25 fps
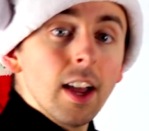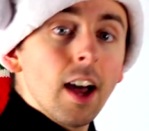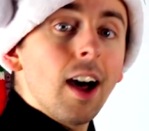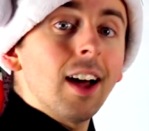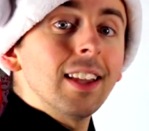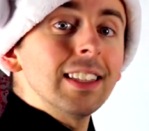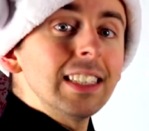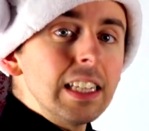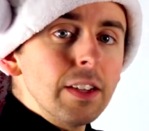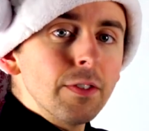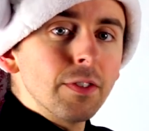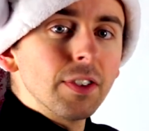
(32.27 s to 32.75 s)

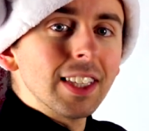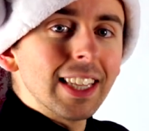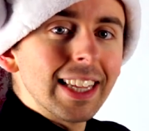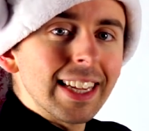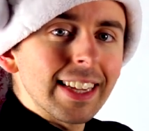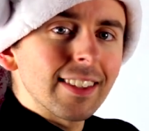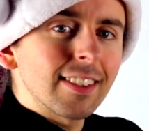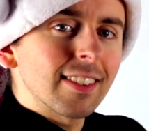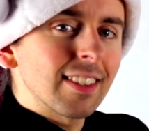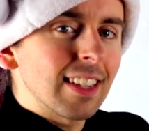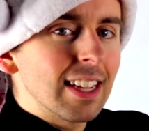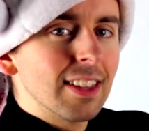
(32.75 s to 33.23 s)
I'll leave
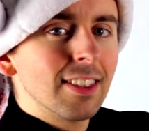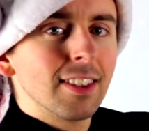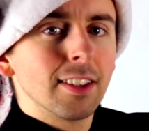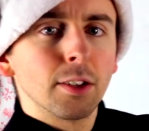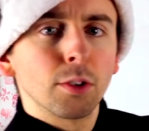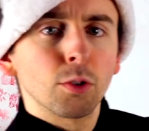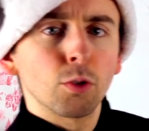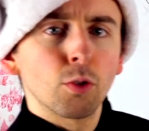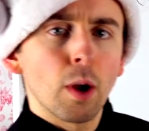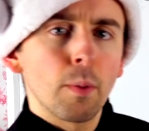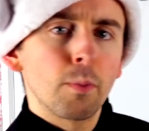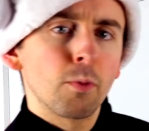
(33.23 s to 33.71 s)
links in the
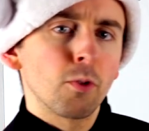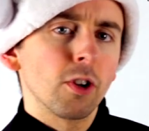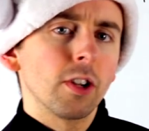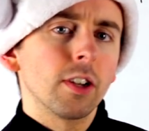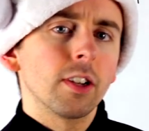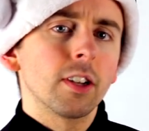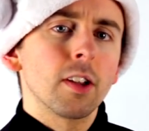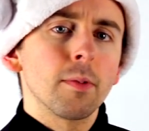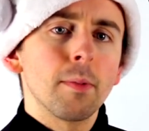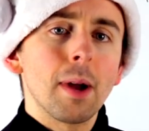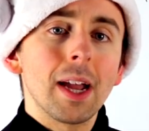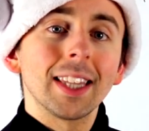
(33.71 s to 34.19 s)

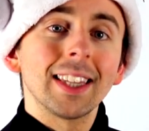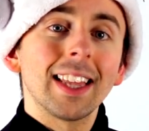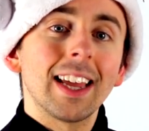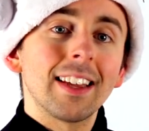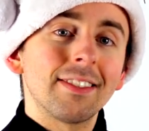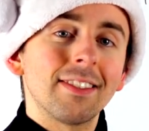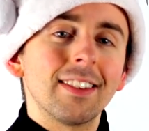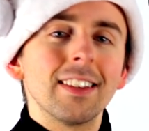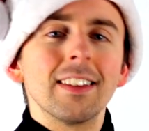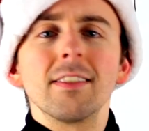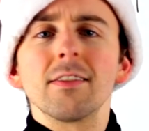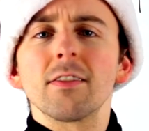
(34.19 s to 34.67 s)
description to my
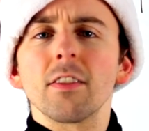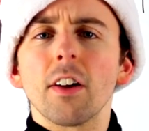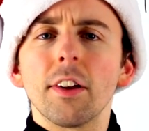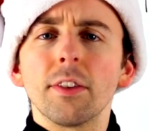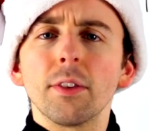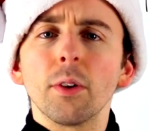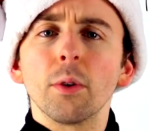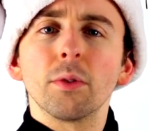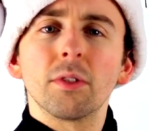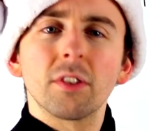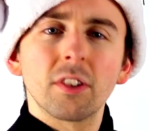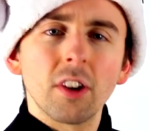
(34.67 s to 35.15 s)
lessons
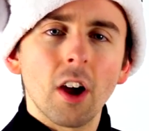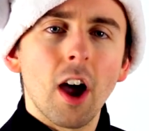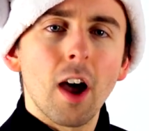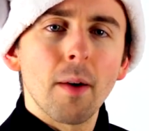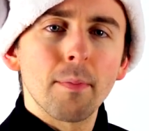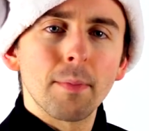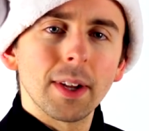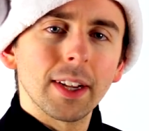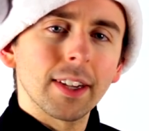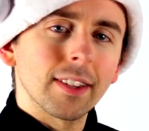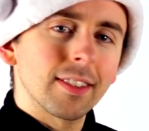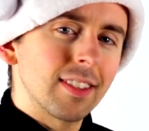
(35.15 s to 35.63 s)
on those
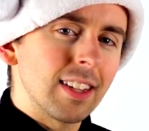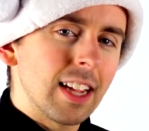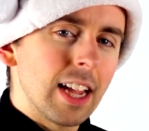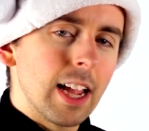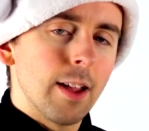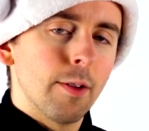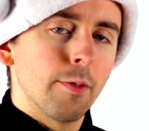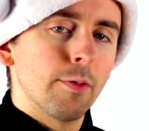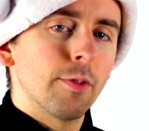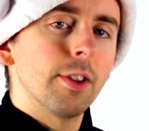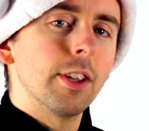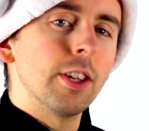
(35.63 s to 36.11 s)
topics
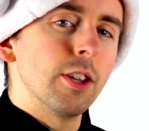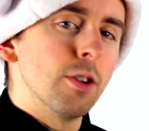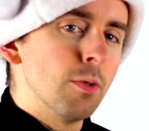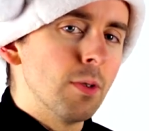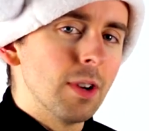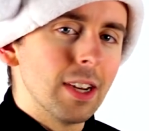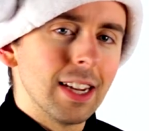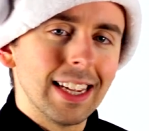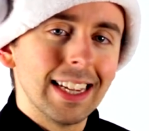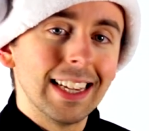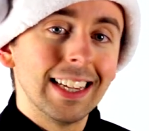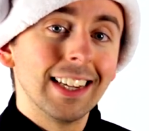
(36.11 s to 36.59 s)
if you
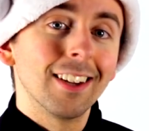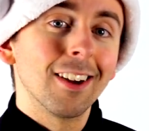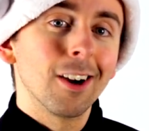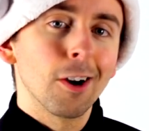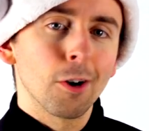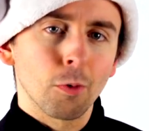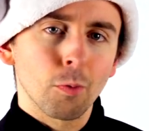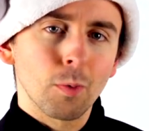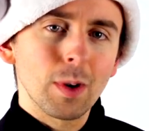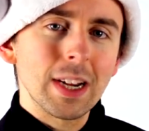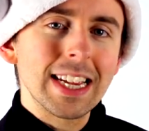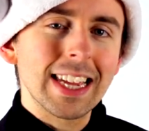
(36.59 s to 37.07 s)
need
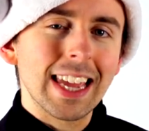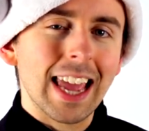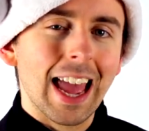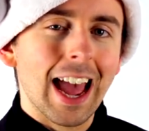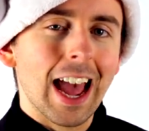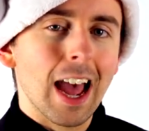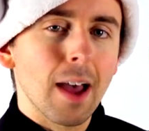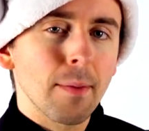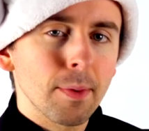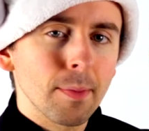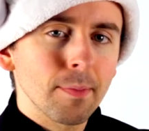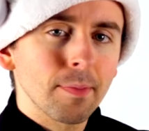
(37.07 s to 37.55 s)
a
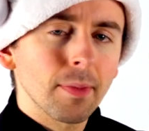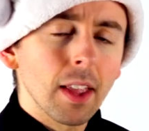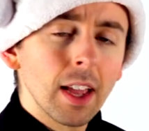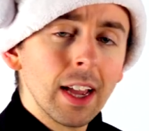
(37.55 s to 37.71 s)
recap.